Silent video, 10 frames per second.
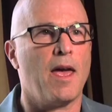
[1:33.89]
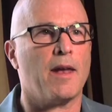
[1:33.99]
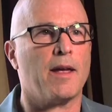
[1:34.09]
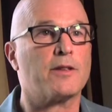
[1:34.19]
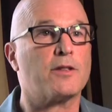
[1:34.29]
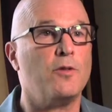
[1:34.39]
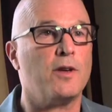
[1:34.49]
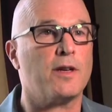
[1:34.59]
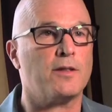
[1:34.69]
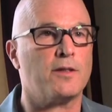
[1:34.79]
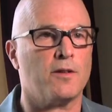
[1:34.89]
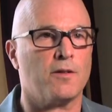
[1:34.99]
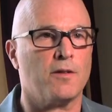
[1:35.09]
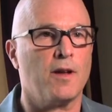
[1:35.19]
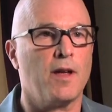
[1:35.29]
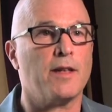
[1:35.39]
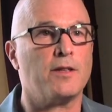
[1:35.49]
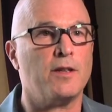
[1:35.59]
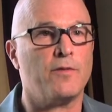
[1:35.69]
And I ask you to consider and see